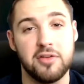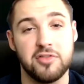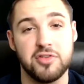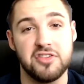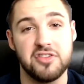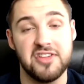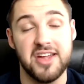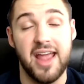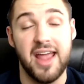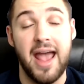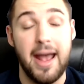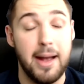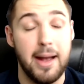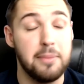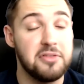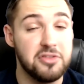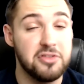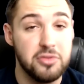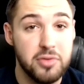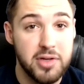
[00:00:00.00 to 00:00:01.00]
are just like,
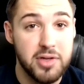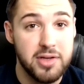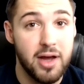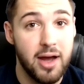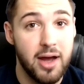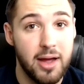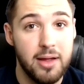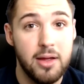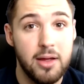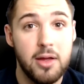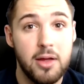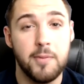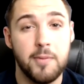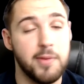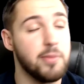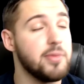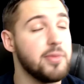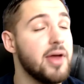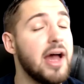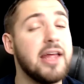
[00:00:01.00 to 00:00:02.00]
absolutely not. We
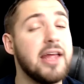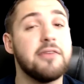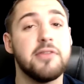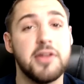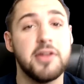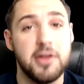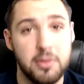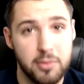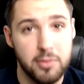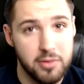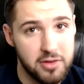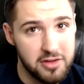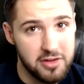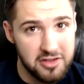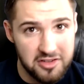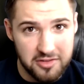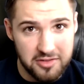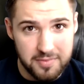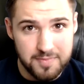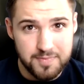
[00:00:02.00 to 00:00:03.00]
will not even humor
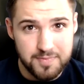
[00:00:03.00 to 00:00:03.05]
this.